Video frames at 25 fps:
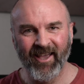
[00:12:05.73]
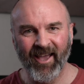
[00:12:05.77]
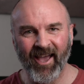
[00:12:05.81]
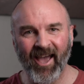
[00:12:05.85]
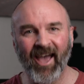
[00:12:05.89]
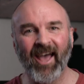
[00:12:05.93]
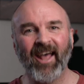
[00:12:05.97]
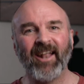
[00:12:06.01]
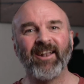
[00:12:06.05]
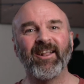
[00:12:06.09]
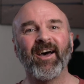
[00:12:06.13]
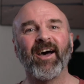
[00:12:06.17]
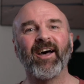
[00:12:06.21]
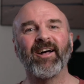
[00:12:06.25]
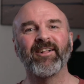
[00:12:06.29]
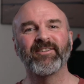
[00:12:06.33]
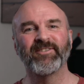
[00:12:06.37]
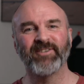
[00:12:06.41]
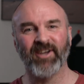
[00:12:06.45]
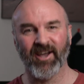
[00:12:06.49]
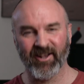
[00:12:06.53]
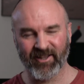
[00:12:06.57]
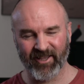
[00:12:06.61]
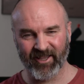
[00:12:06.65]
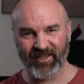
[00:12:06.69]
and I'll
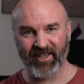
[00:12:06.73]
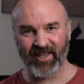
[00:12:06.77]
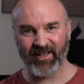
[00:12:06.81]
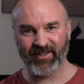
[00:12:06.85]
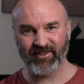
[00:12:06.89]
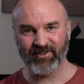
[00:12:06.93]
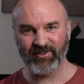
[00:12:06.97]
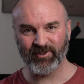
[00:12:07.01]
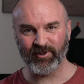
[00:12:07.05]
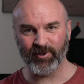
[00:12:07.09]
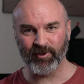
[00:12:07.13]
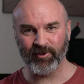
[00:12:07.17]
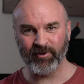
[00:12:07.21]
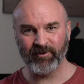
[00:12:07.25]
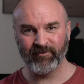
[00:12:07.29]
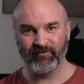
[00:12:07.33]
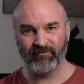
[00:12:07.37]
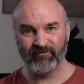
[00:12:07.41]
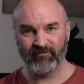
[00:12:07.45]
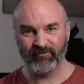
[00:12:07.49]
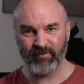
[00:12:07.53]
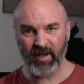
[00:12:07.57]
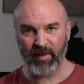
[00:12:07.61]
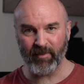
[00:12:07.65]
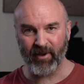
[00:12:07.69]
talk again soon.
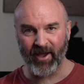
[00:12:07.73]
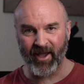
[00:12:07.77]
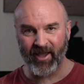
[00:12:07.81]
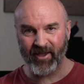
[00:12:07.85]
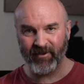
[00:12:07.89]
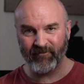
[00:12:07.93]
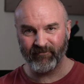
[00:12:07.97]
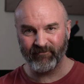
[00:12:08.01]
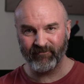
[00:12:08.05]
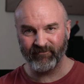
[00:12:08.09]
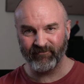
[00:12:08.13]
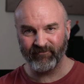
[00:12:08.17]
Bye-bye.